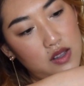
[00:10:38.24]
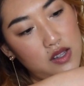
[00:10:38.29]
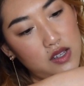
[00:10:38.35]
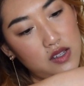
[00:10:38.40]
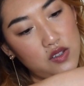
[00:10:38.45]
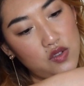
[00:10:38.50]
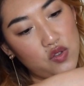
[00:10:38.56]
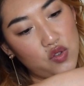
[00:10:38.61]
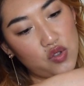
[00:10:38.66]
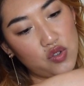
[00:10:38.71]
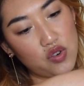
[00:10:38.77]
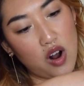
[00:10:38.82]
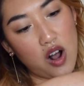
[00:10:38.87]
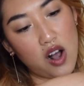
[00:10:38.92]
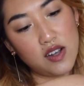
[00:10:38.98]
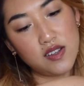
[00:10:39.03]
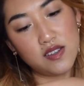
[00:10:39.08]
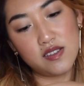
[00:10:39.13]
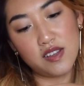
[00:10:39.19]
This
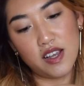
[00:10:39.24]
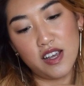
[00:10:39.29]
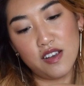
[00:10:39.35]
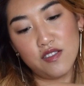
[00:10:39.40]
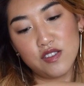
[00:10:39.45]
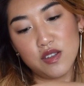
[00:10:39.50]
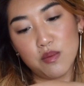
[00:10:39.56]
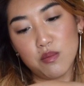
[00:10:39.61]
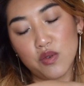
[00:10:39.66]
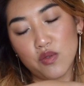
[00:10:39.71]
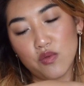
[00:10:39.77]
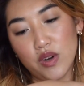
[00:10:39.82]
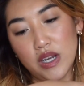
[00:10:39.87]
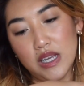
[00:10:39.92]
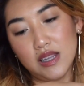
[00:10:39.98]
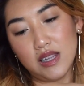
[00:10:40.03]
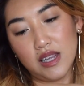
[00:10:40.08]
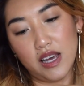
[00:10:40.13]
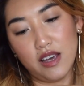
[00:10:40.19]
straw saves
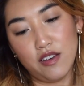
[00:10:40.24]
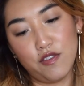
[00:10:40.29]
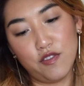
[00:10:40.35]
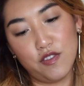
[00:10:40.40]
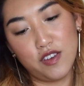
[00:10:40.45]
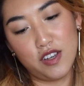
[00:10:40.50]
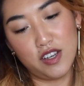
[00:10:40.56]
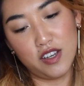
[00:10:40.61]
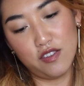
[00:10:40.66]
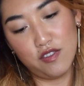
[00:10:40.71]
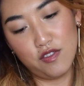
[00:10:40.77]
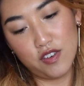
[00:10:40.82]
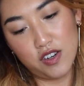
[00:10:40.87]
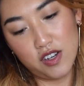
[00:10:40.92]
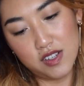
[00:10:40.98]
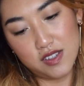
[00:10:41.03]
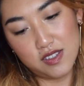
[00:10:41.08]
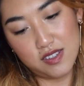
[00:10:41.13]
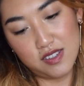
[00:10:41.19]
marine life.
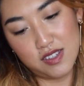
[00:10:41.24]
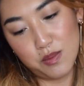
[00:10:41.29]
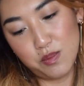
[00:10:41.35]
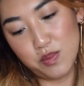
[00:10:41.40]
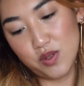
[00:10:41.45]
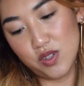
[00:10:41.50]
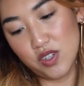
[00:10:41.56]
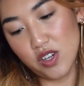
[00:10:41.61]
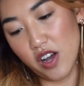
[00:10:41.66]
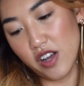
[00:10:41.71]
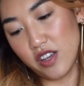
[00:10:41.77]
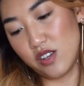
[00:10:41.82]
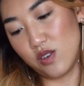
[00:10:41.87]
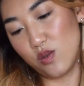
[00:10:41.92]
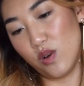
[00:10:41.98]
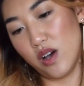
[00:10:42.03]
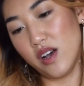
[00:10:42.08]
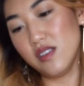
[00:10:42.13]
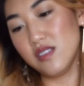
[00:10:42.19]
Give a
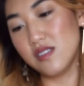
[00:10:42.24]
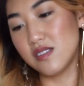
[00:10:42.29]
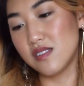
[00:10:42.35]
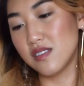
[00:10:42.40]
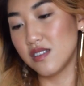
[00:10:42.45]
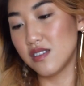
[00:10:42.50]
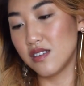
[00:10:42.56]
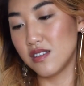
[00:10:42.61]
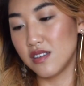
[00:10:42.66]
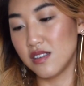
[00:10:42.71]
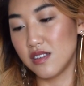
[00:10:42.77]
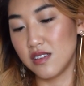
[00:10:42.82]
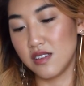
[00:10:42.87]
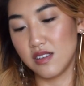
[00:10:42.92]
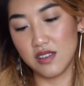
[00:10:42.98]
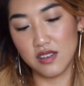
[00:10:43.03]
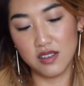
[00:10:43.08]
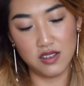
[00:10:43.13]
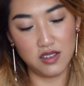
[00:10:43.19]
sip.us.
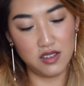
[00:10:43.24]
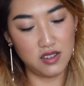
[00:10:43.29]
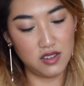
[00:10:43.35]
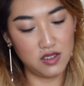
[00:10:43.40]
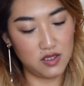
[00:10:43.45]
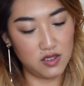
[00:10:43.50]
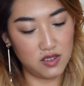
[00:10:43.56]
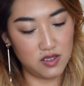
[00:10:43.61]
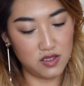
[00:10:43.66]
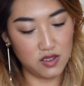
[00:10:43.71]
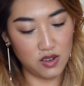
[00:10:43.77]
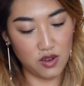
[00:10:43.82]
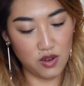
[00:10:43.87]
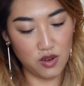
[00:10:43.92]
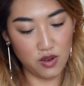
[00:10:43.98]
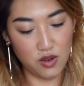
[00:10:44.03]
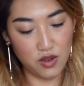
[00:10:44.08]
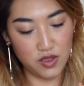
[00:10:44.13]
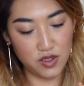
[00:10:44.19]

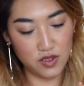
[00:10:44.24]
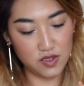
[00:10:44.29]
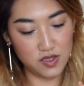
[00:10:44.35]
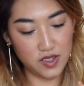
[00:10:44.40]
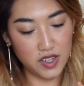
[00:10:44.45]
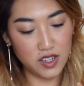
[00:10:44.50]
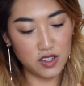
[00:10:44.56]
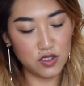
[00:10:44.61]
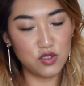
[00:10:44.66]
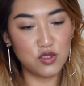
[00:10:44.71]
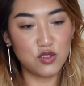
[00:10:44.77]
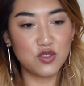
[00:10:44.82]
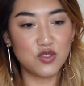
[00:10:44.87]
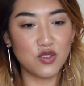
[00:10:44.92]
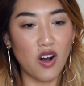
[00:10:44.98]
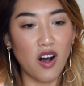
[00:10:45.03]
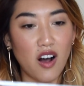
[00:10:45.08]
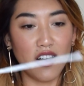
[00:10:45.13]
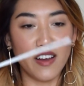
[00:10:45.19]
So there's like a
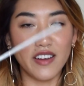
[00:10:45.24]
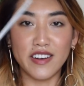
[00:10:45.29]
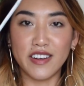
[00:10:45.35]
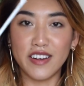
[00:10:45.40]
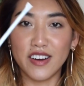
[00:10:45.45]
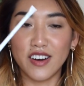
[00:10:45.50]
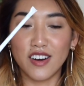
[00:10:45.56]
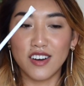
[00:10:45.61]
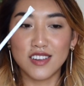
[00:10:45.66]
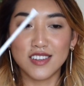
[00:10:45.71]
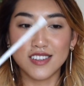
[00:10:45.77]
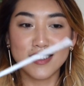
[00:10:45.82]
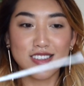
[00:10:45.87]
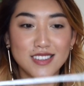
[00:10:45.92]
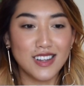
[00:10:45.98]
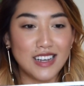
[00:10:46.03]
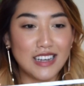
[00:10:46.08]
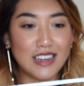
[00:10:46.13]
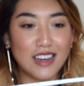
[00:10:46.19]
straw in here. This
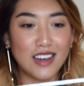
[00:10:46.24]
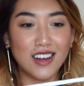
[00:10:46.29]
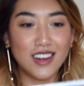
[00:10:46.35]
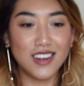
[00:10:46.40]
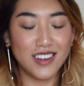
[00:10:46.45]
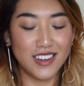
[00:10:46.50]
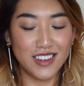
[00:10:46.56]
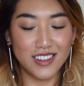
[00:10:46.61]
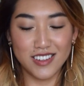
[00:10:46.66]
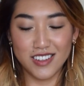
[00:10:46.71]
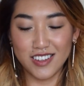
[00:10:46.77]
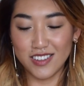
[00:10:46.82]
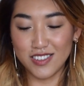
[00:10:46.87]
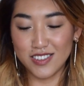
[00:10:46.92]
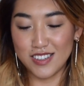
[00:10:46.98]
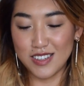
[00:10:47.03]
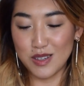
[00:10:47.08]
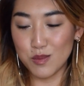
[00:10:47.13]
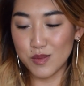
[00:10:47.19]
is like,
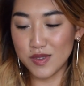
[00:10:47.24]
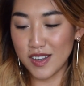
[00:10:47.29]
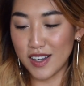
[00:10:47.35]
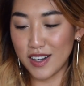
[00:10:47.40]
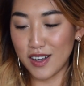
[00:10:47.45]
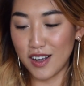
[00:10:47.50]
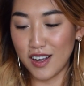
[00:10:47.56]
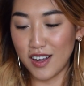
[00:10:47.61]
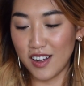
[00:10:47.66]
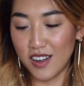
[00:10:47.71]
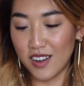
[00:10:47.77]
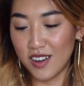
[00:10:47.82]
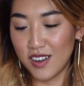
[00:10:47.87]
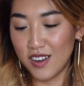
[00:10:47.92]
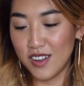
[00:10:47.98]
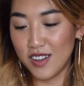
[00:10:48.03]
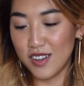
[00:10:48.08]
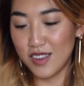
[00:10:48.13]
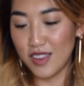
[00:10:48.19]
it seems like a
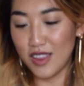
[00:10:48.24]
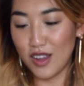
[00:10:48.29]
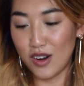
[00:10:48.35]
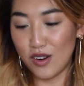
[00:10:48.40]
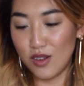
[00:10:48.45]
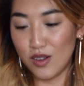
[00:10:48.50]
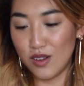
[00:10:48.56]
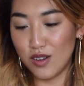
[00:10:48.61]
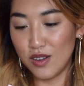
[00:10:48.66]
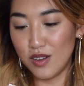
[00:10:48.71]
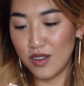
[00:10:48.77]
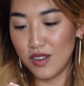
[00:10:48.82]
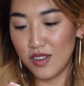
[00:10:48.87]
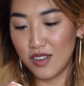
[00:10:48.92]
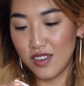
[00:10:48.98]
little